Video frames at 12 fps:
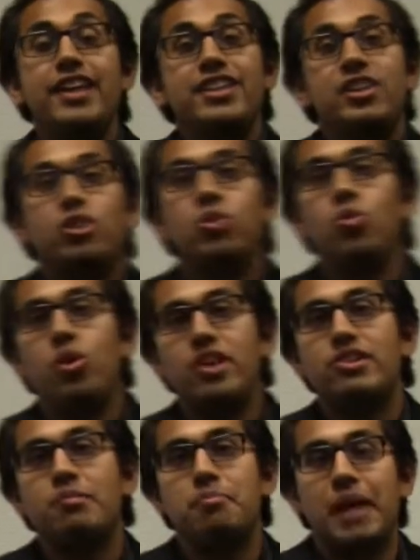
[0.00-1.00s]
there, and
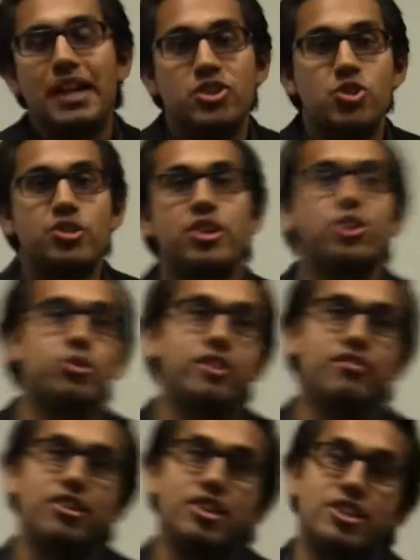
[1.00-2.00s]
welcome back to another one
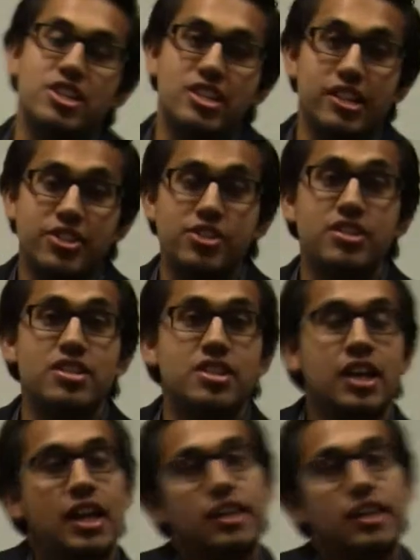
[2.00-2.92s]
of our sections.